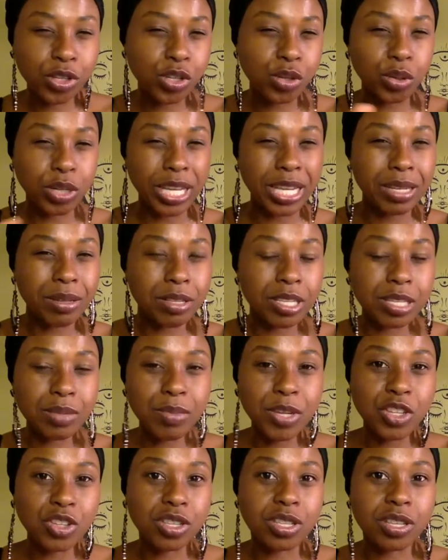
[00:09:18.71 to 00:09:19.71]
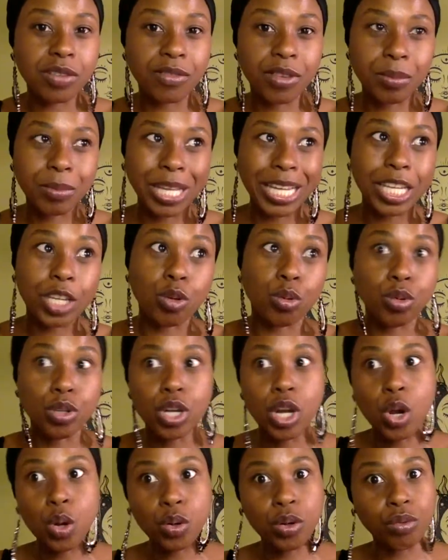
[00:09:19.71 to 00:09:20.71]
You'll get smidges of them. Like, you'll
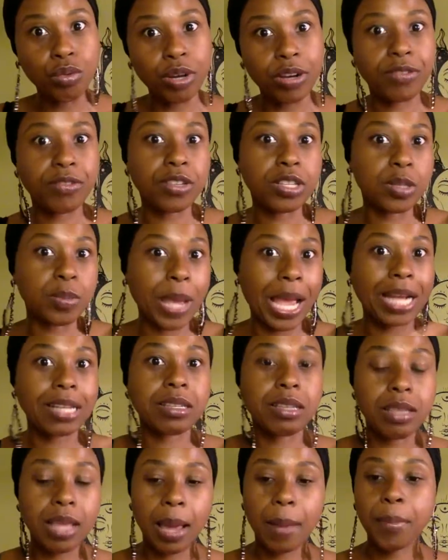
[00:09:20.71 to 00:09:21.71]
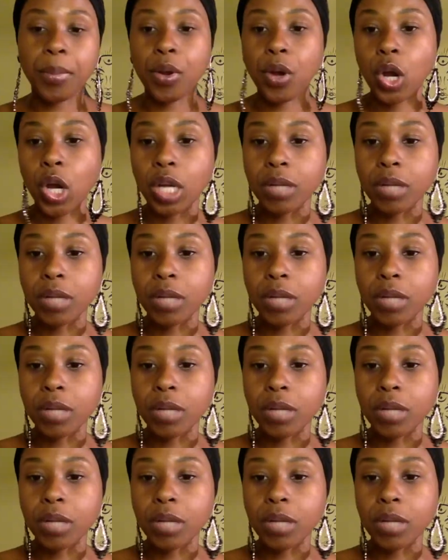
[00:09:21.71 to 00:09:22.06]
know to reference back to that book.